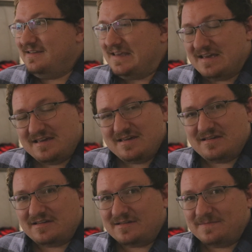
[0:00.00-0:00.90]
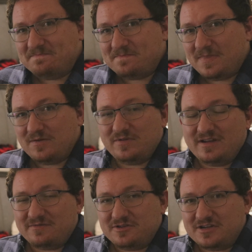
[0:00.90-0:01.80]
yeah, we
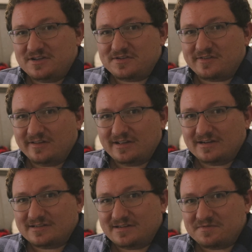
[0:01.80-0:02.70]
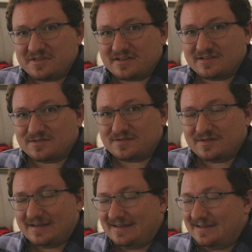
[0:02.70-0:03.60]
have to change all the locks and everything else,
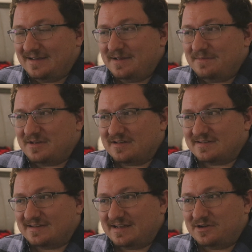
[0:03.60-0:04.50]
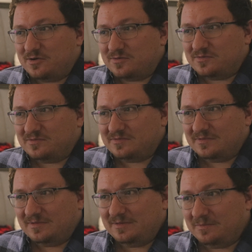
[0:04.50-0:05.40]
because now
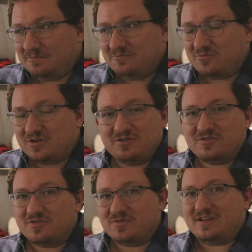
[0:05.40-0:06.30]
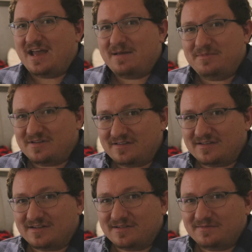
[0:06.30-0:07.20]
we don't know what happened in
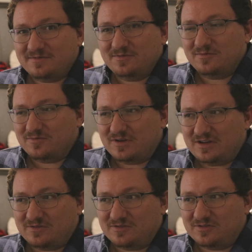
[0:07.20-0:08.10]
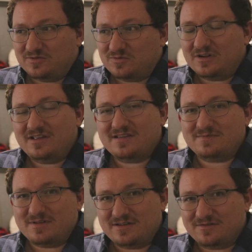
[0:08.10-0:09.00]
there. We don't know what his
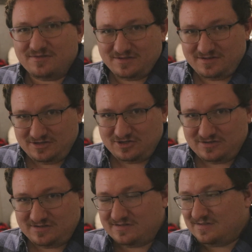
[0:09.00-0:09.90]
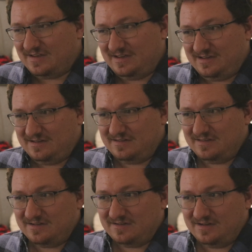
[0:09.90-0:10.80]
medical condition is, and
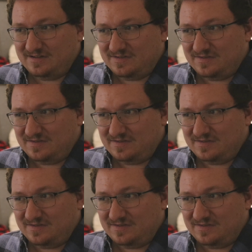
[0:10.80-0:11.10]
there is